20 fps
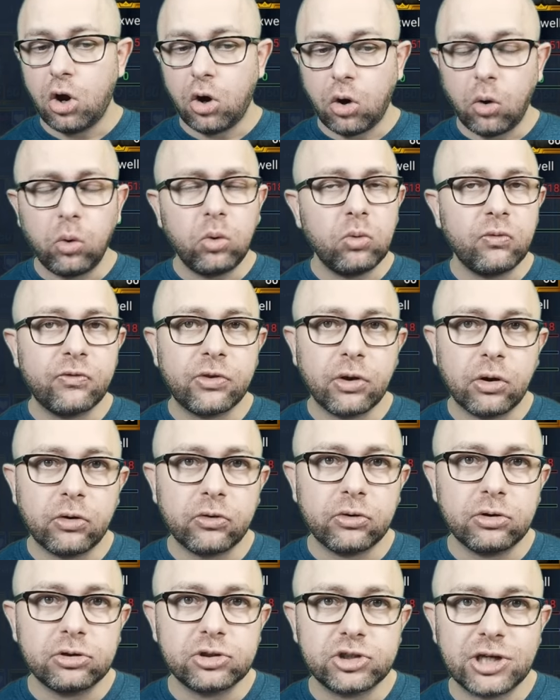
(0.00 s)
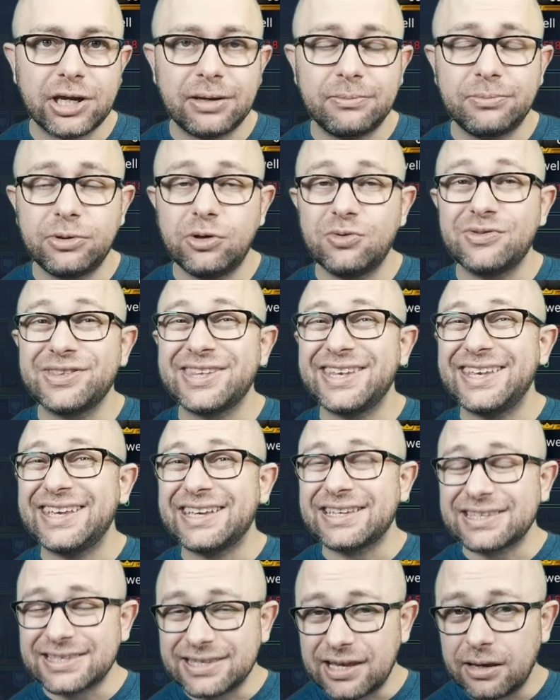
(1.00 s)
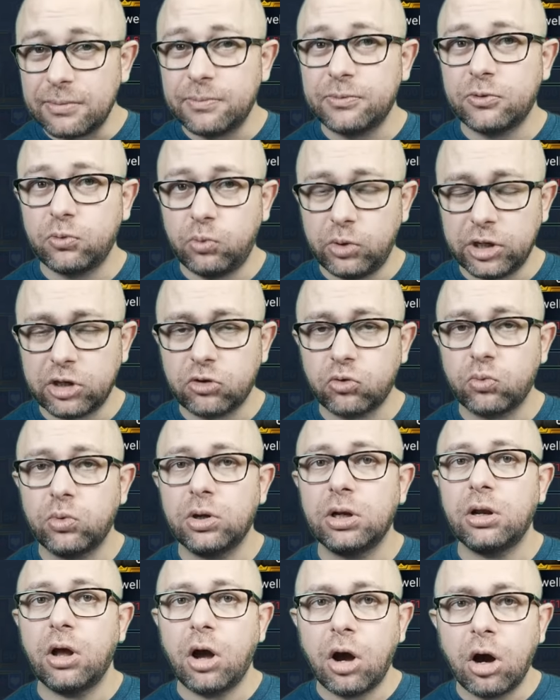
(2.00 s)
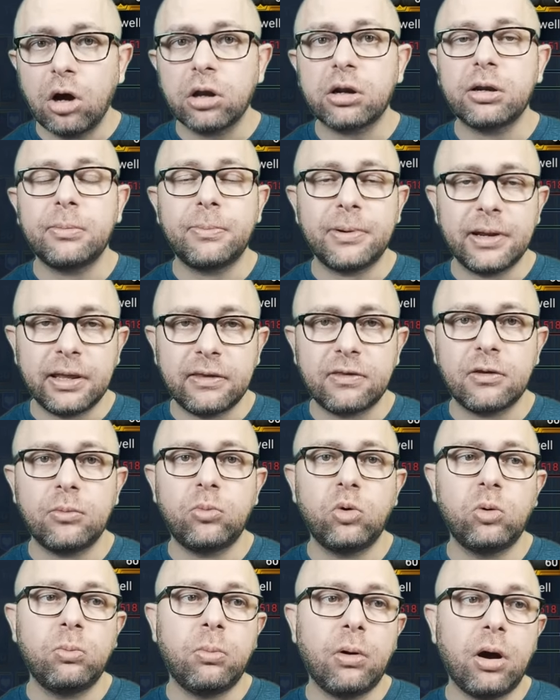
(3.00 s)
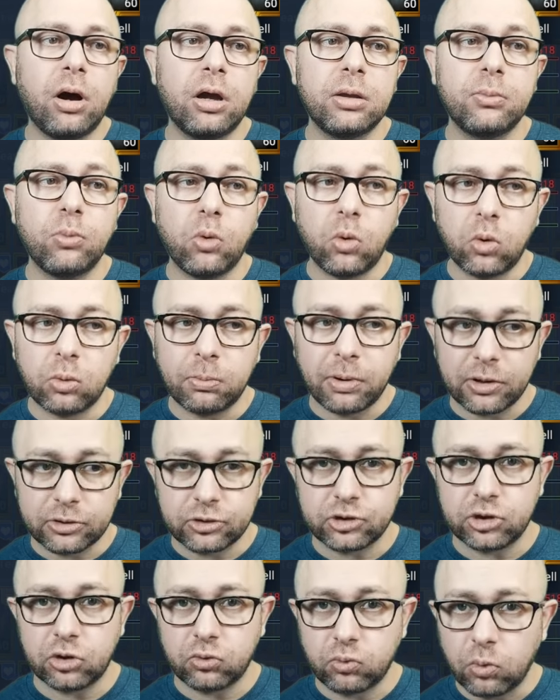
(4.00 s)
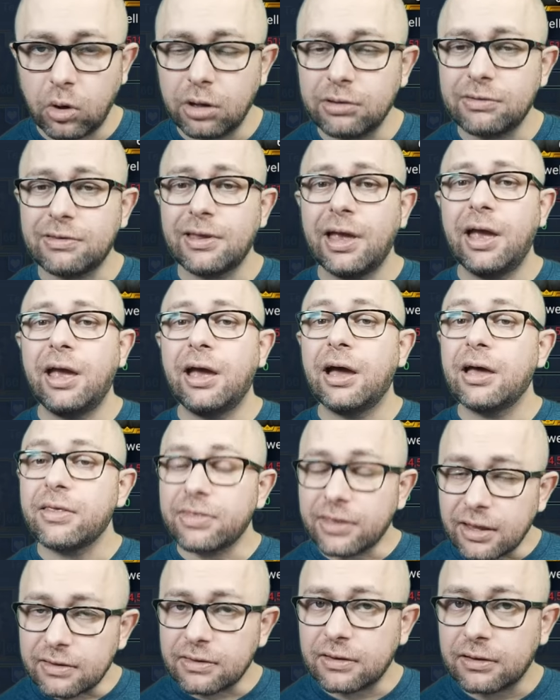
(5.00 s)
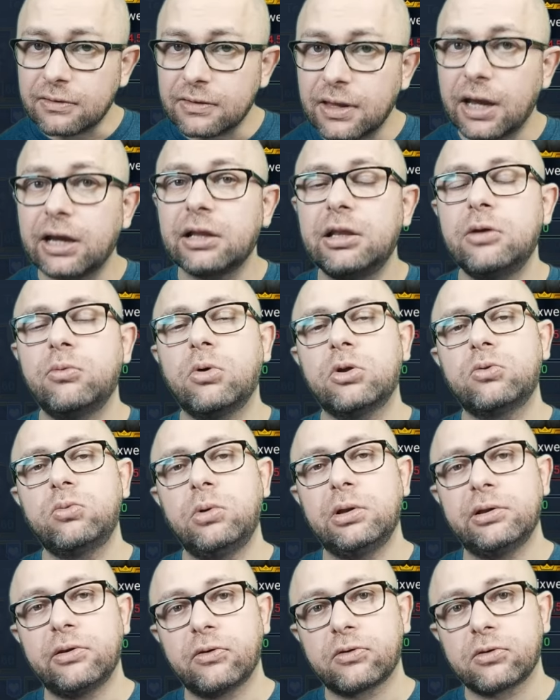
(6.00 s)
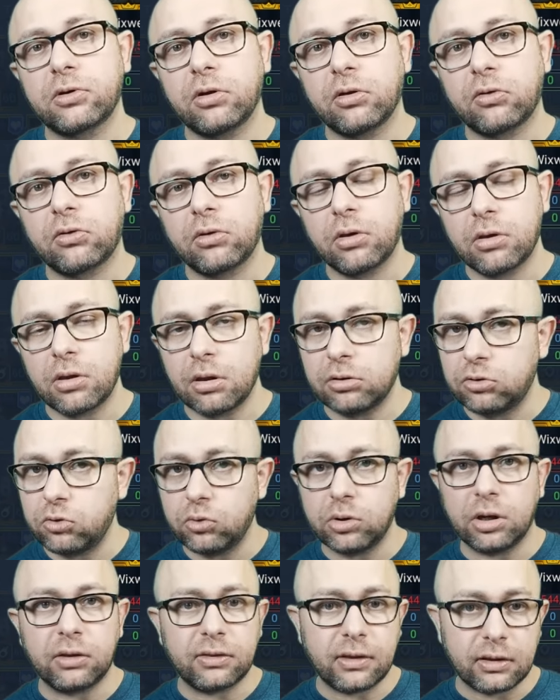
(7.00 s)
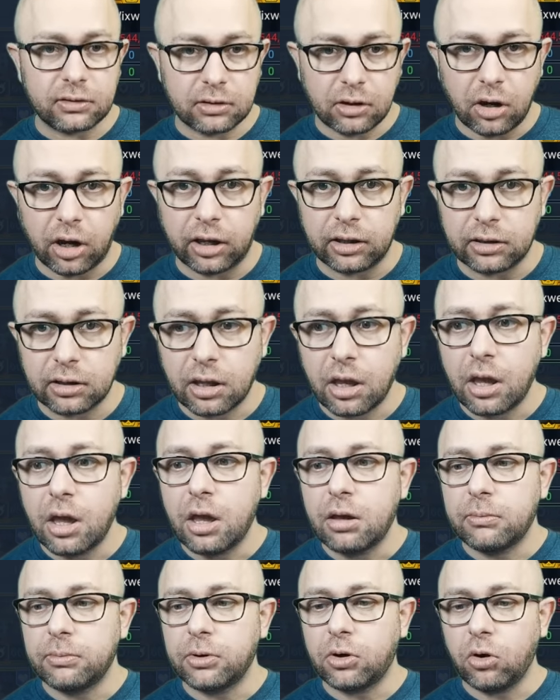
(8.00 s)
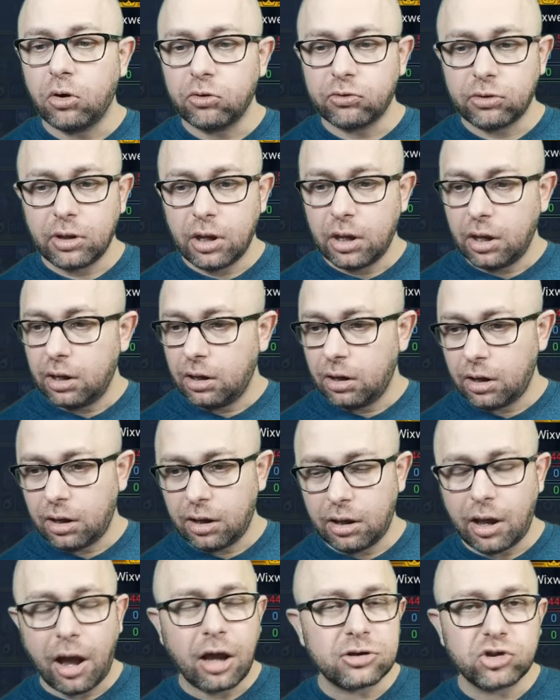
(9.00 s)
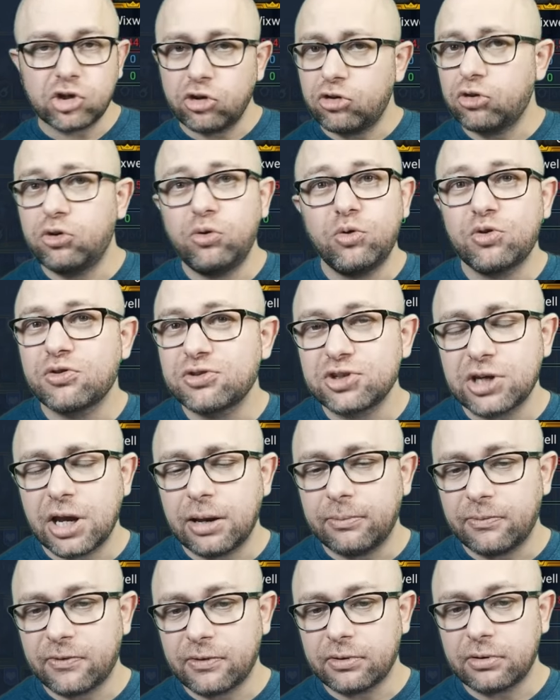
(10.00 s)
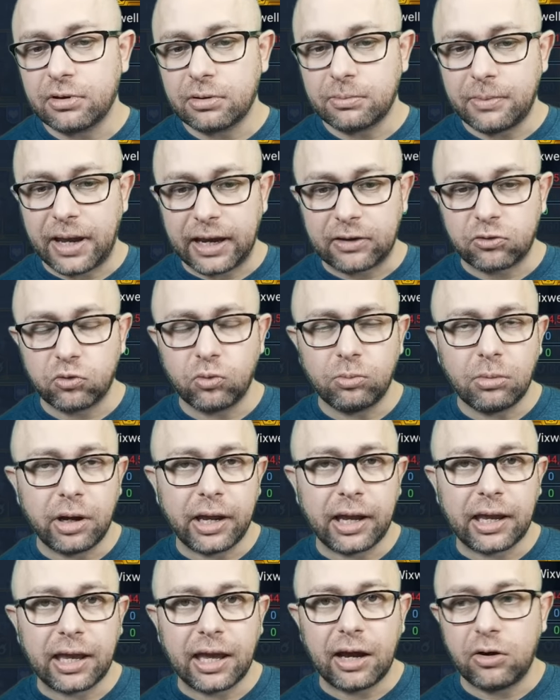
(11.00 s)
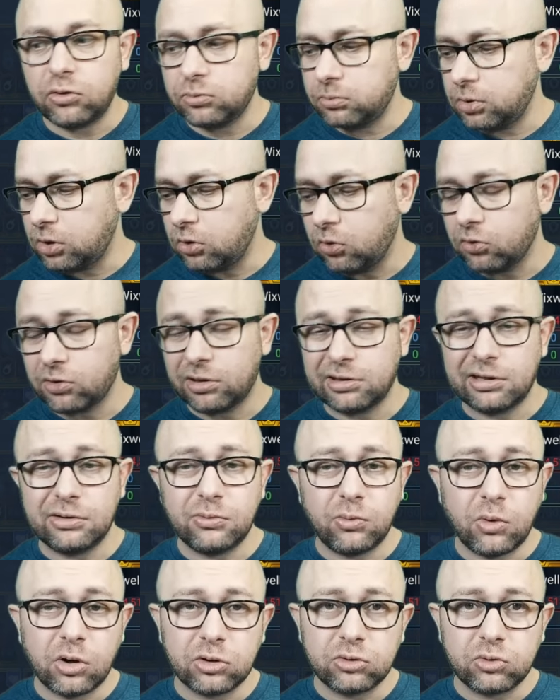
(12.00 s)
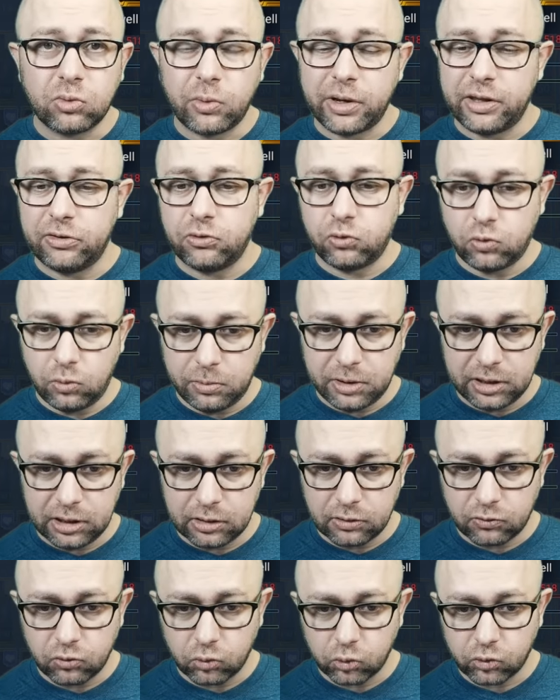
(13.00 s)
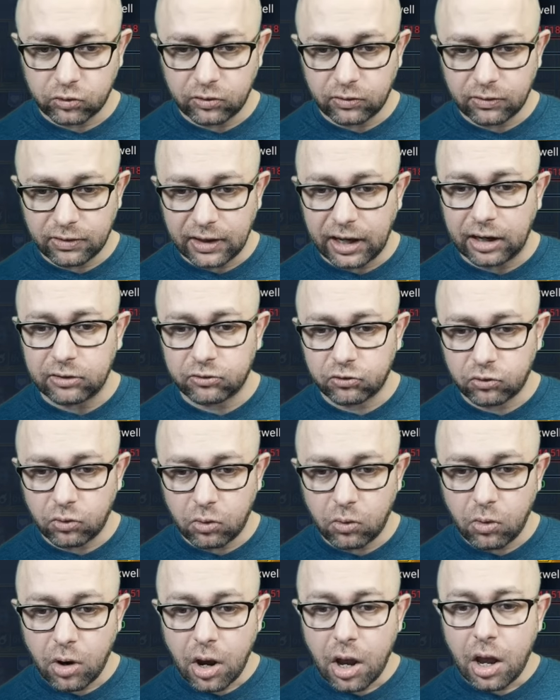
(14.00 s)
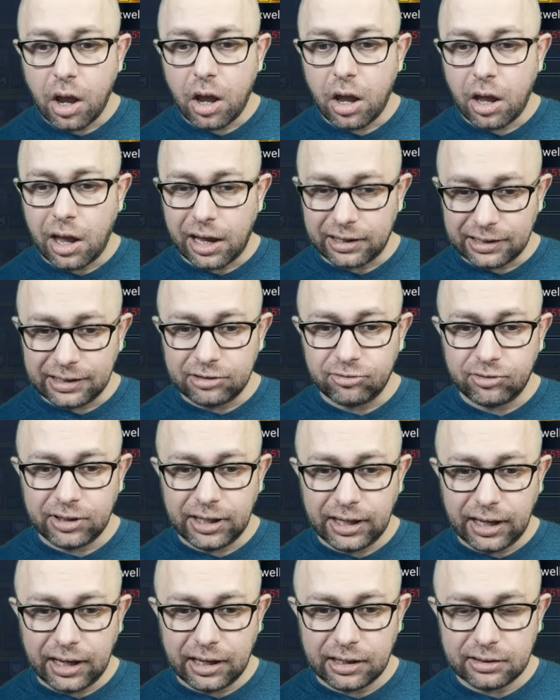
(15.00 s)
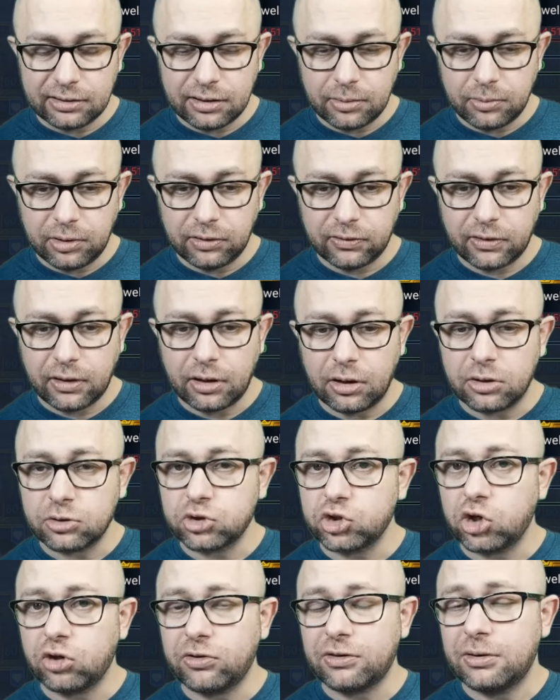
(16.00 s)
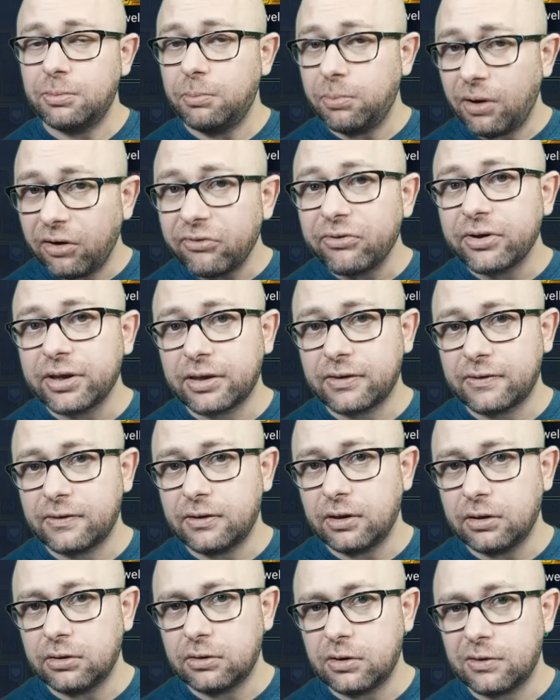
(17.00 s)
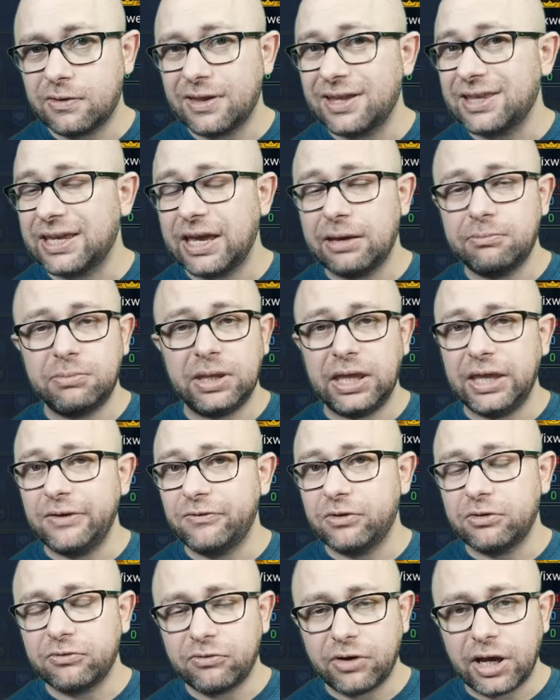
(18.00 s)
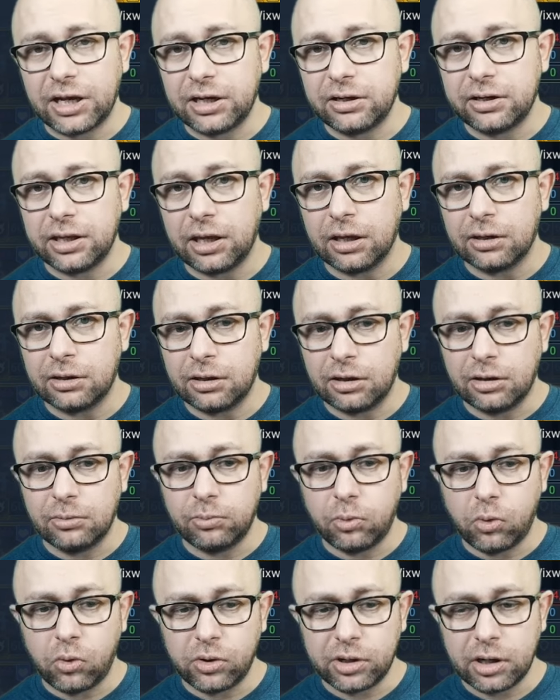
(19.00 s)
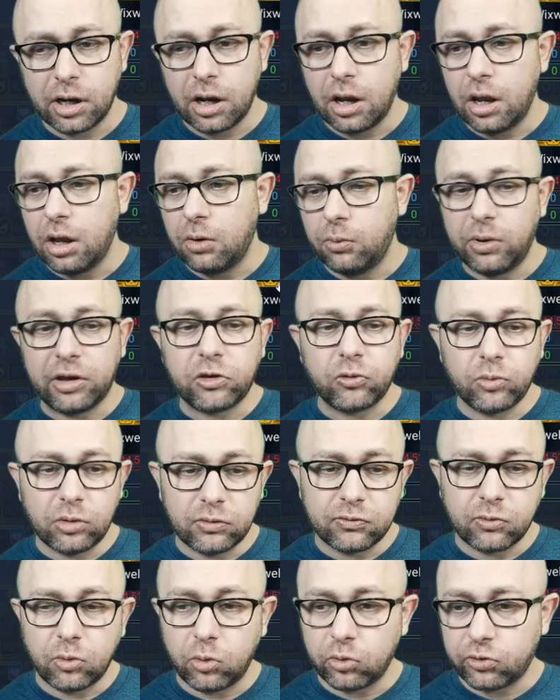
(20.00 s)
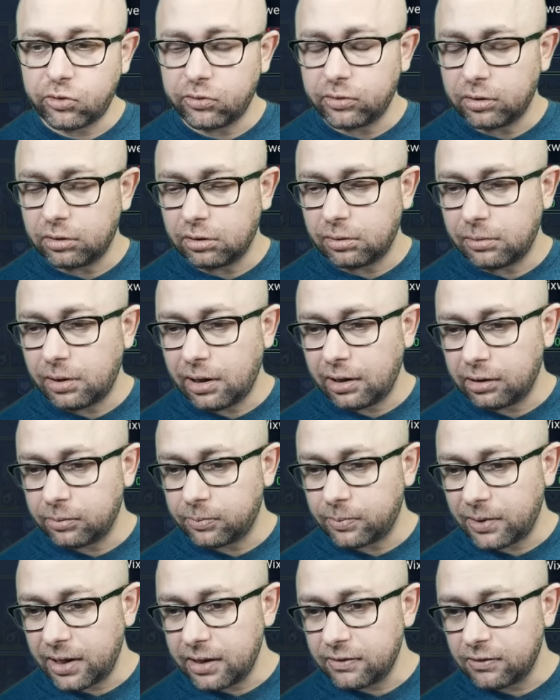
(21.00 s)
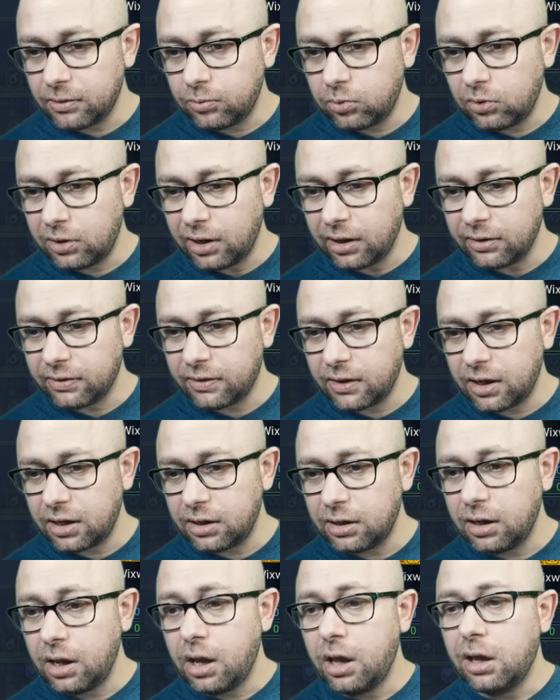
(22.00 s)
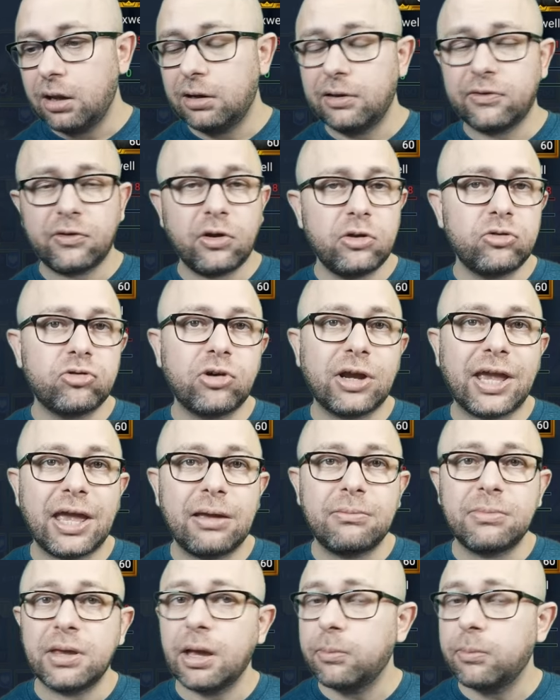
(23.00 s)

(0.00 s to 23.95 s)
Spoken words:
All of the other champions except Wixwell are replaceable by more budget ones, and that's exactly what we'll discuss during that guide. Because I just used champs that are maxed on my account because I didn't want to waste too many resources there. So Aniri and Demetha are just buff extenders. That can be even Valerie and Hellborn. Wixwell of course is irreplaceable, and then Lysandra can be